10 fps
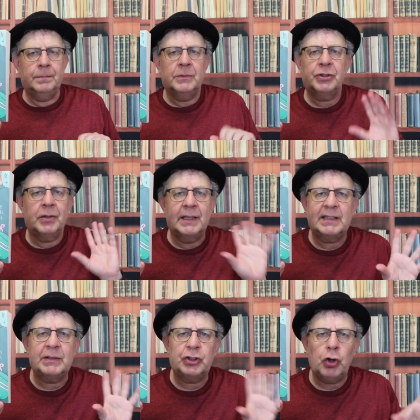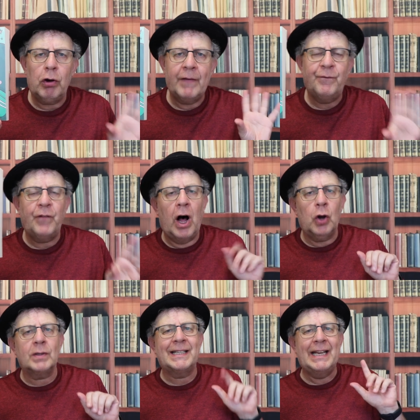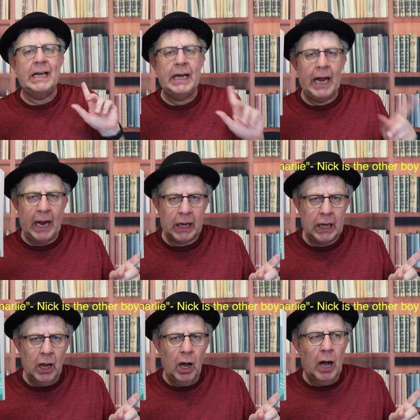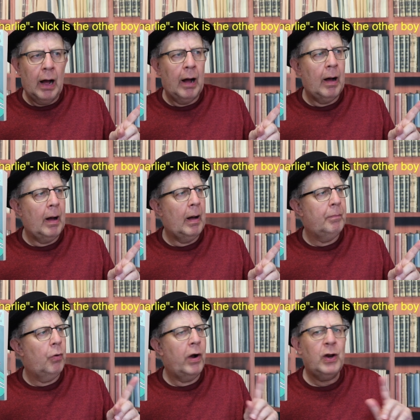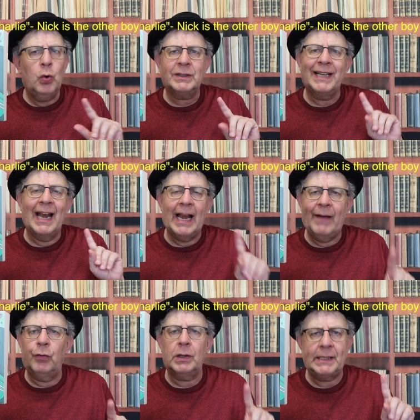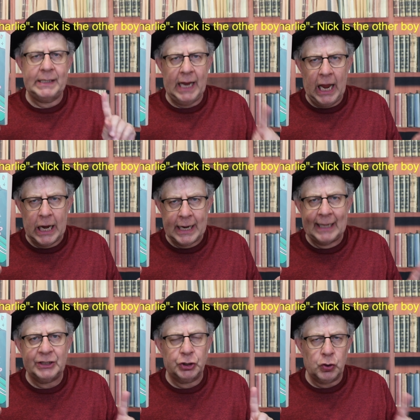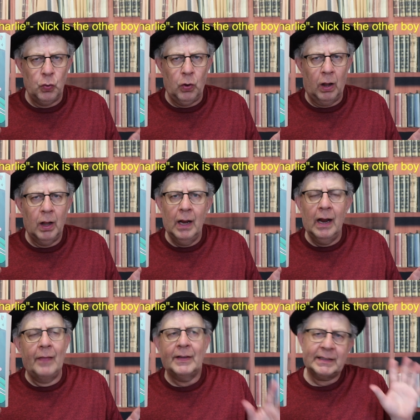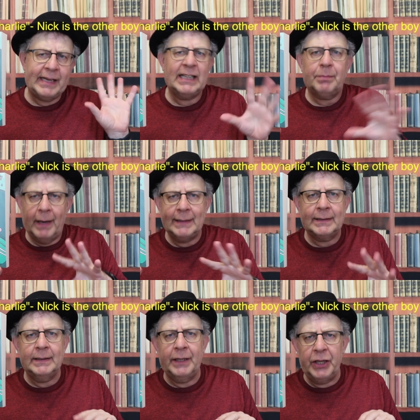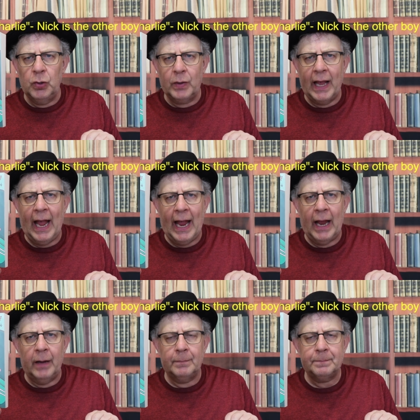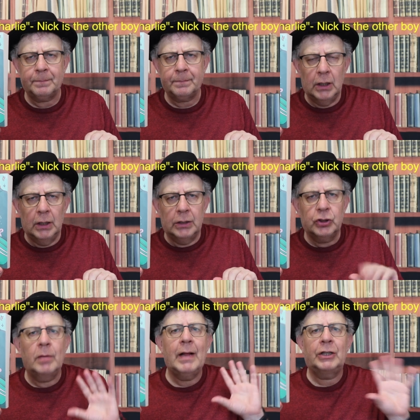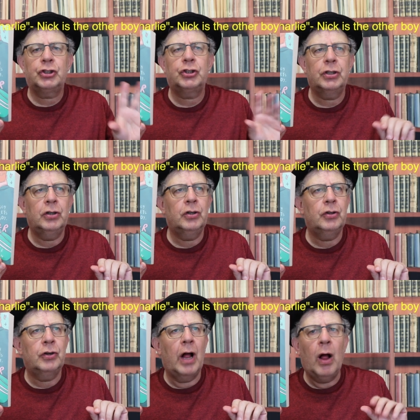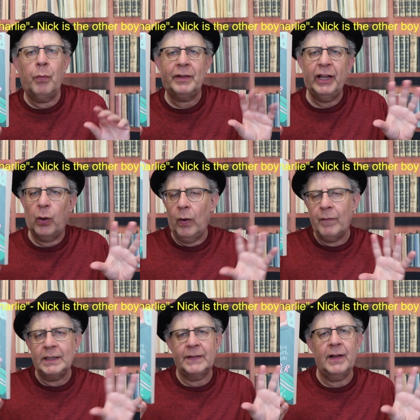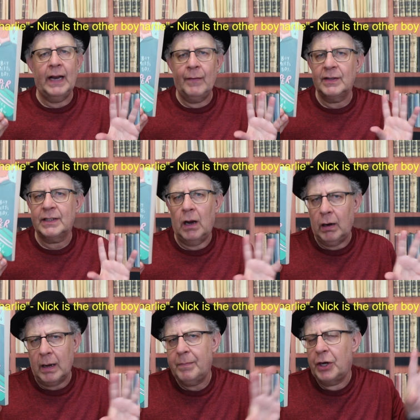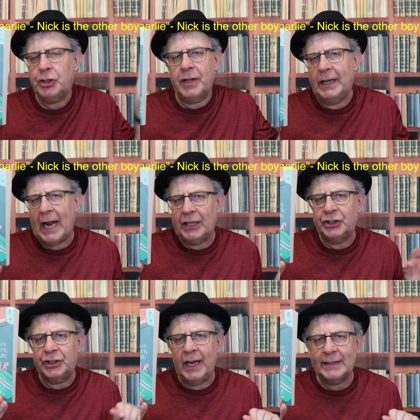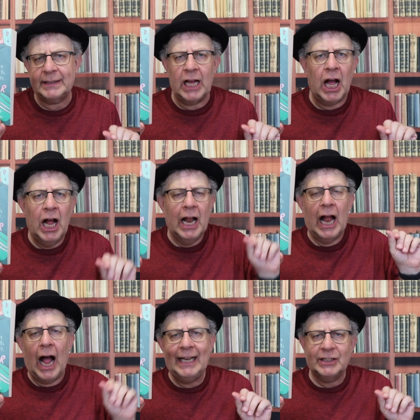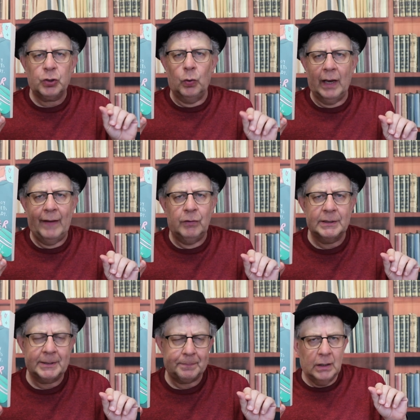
So this story follows Nick, a boy who's in level 10 at school, and this takes place in the UK. So I'm not sure how about the equivalent of the levels are compared to the United States high school levels.